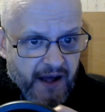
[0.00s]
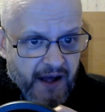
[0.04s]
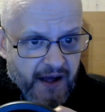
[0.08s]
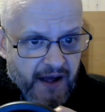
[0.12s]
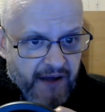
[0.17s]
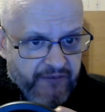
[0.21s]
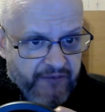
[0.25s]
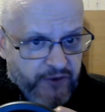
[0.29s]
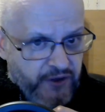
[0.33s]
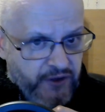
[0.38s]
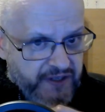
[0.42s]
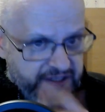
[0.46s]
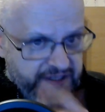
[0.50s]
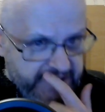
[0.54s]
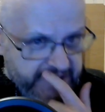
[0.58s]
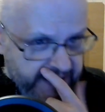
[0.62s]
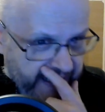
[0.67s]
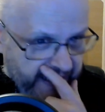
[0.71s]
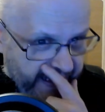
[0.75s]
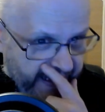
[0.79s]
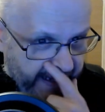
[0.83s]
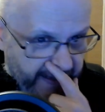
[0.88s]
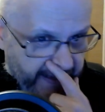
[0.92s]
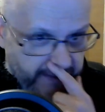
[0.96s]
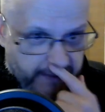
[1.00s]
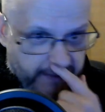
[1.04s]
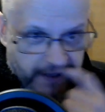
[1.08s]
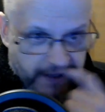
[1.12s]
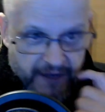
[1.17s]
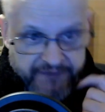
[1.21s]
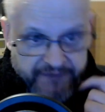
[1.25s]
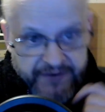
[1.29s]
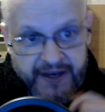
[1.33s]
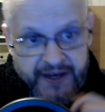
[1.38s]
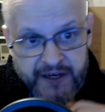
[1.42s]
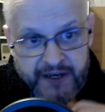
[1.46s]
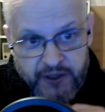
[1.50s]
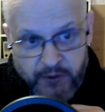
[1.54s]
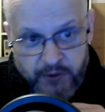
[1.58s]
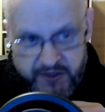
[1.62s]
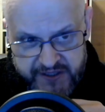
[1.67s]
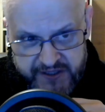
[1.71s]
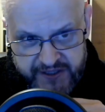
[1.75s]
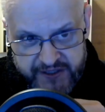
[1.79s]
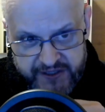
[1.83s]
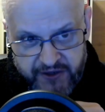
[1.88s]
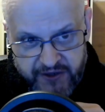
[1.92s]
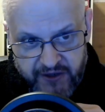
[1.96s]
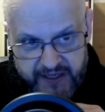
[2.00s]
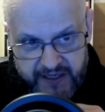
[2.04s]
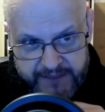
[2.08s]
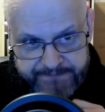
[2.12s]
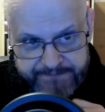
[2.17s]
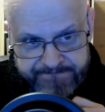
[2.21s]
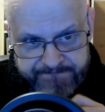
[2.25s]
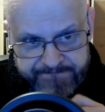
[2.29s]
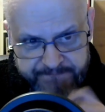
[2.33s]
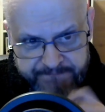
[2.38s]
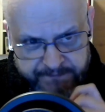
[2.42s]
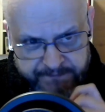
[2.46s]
I've got to say, I think Lewis has got it.